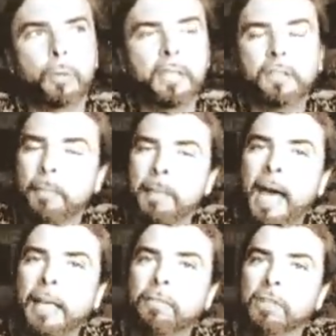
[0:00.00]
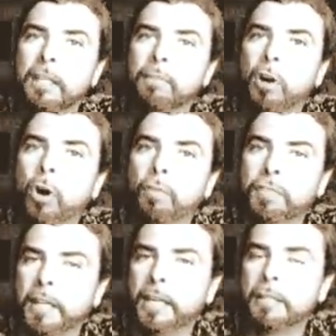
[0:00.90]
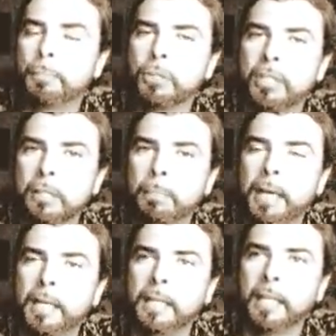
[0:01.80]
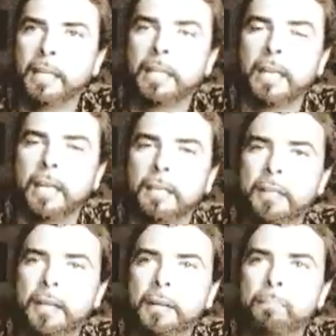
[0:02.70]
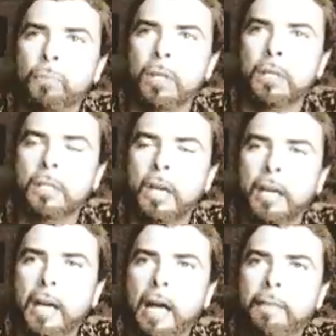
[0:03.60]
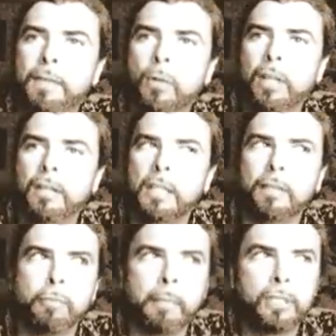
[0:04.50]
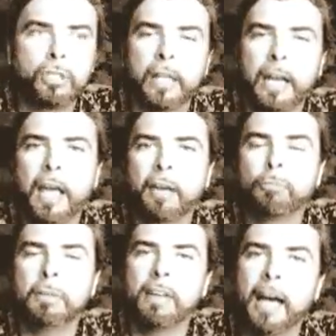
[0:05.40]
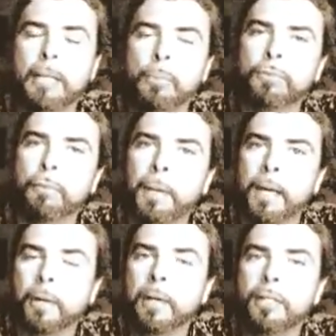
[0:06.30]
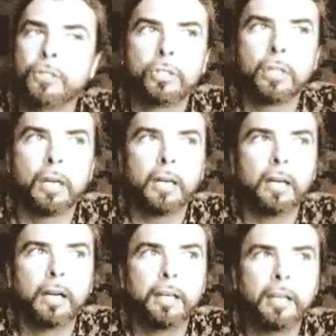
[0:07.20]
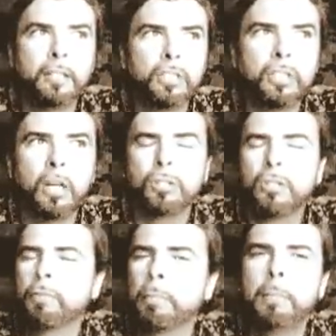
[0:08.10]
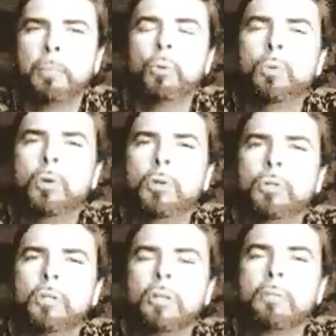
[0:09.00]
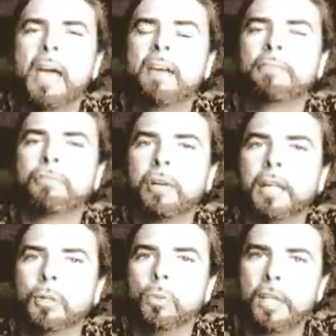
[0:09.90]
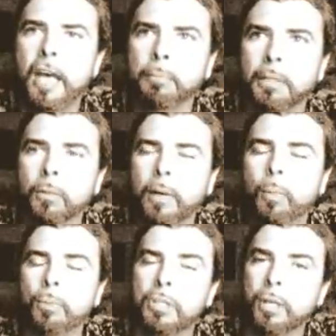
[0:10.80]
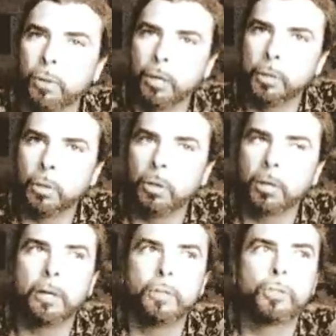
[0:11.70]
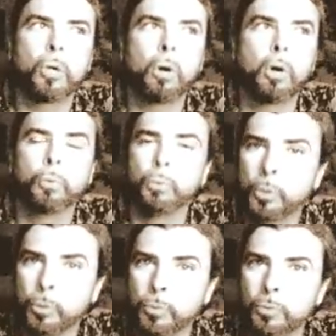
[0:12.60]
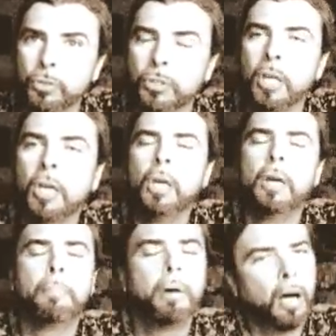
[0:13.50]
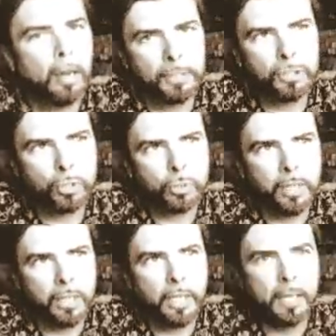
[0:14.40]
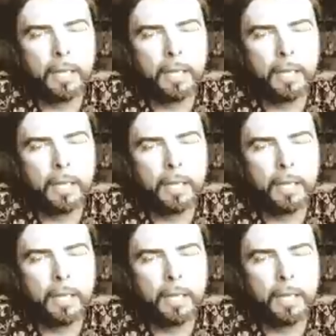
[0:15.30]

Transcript: get them actively involved in it, participating in it, and I feel that the information that I have will be valuable for parents, and just also for people who you may have a friend who's dabbling around with tarot cards or runes, palmistry,